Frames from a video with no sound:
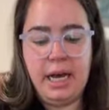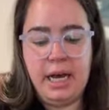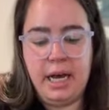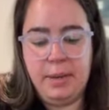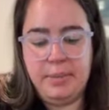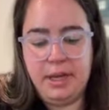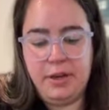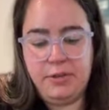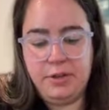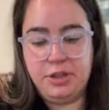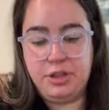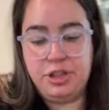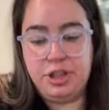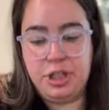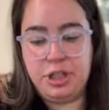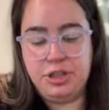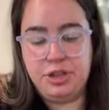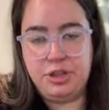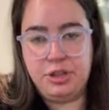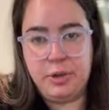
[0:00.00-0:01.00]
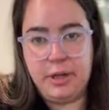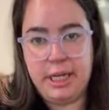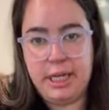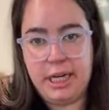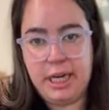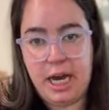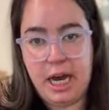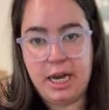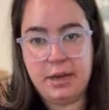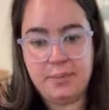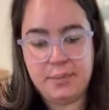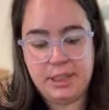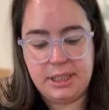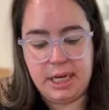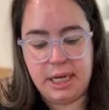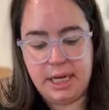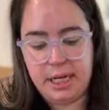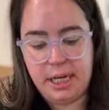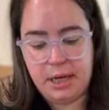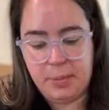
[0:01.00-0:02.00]
If you're just joining, I'm
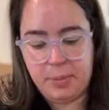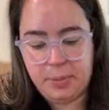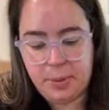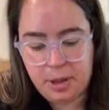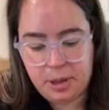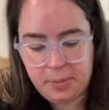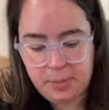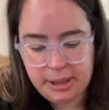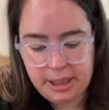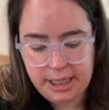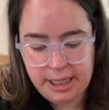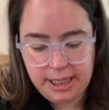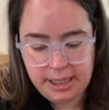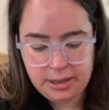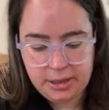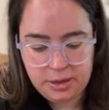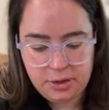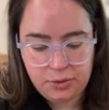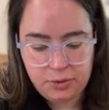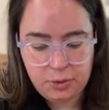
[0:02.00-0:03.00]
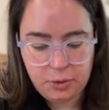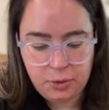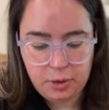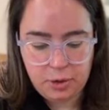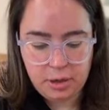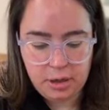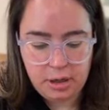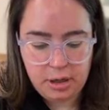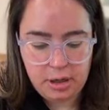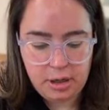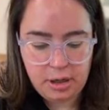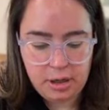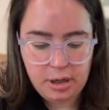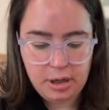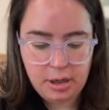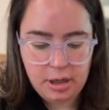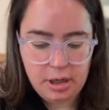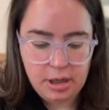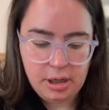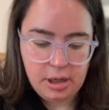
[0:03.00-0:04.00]
signing book plates
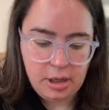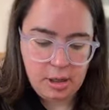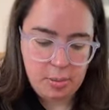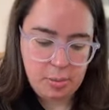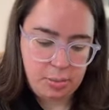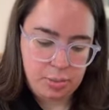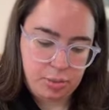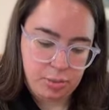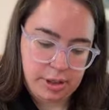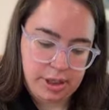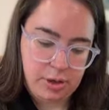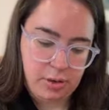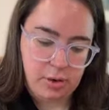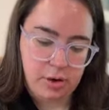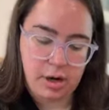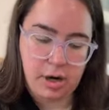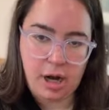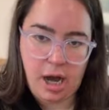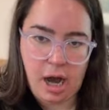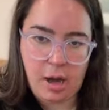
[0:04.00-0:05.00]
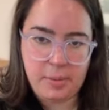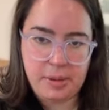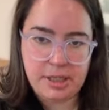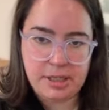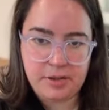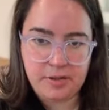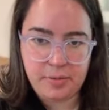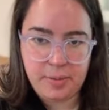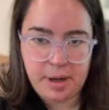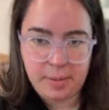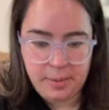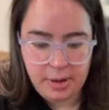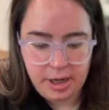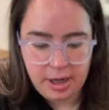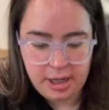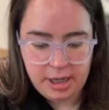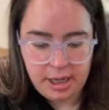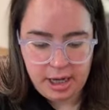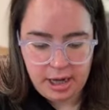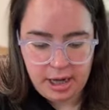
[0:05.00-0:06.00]
for pre-order copies of my
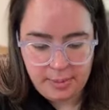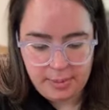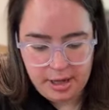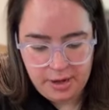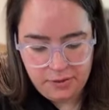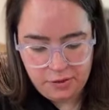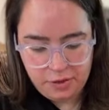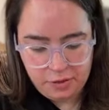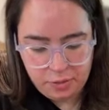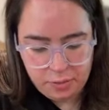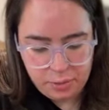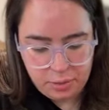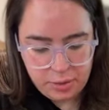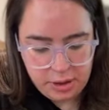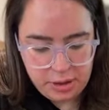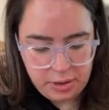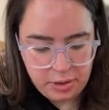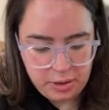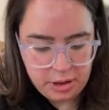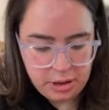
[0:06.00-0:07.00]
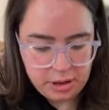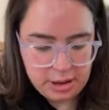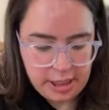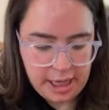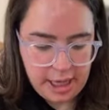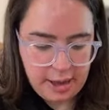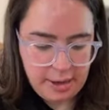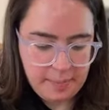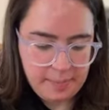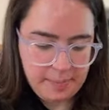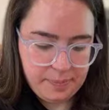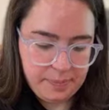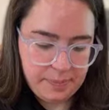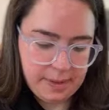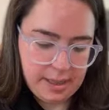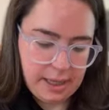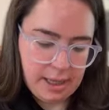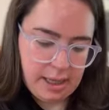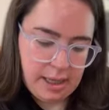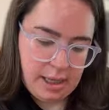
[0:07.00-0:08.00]
book, if you've pre-ordered them.